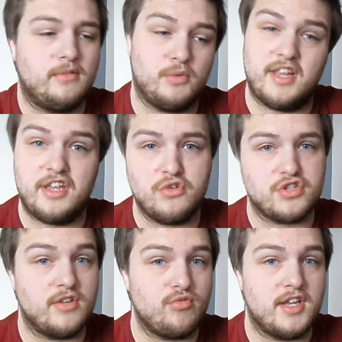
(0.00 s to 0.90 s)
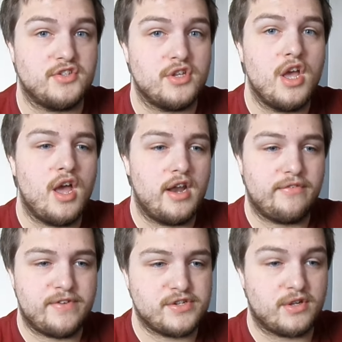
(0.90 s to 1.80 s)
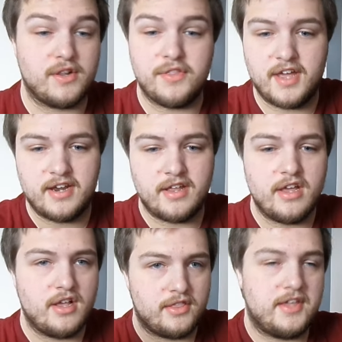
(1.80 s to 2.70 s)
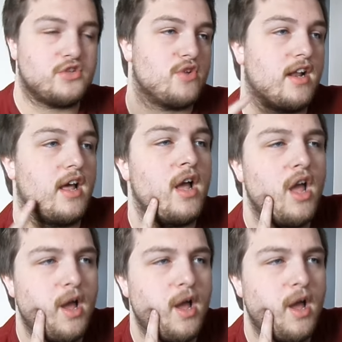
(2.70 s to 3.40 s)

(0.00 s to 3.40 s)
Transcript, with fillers: Well, they usually release an official and then the trailer.